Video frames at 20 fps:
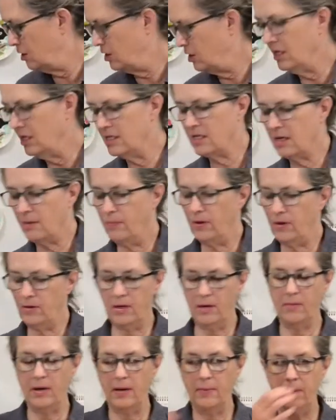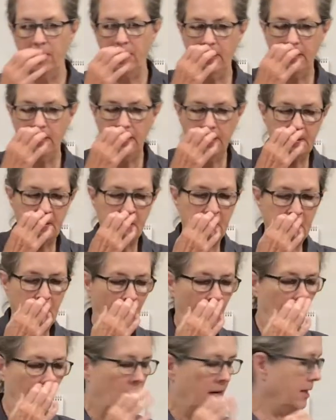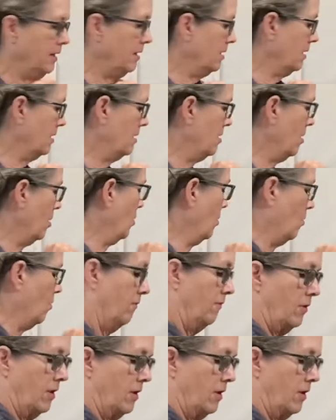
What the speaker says: geez, I better get my paints ready to go, for